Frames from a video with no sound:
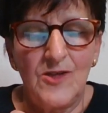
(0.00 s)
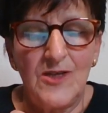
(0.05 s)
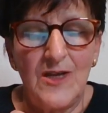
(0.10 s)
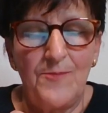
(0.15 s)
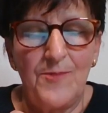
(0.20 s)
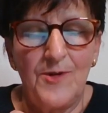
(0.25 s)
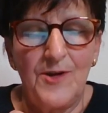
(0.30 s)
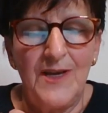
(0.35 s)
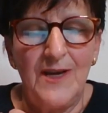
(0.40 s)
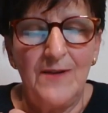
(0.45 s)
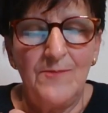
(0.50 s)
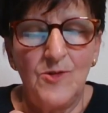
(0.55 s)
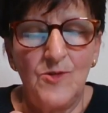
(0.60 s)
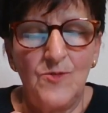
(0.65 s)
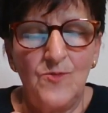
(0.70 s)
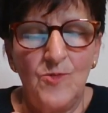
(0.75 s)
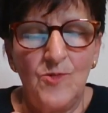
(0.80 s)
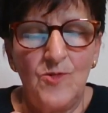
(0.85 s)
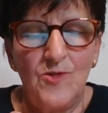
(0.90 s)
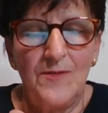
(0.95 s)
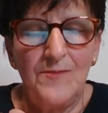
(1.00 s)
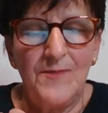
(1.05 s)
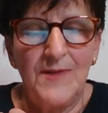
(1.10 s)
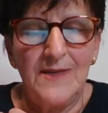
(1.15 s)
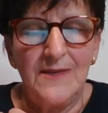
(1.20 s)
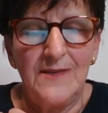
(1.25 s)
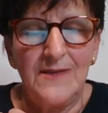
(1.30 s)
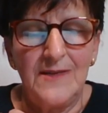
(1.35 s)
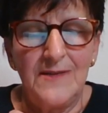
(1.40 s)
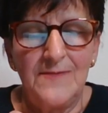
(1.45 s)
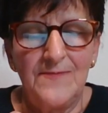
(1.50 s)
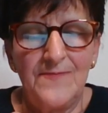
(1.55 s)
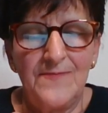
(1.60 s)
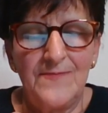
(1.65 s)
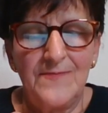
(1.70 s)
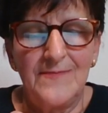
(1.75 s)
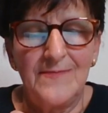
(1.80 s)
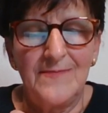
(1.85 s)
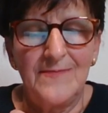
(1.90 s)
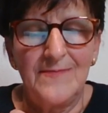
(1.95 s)
y nos apoyamos mutuamente.
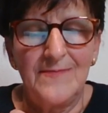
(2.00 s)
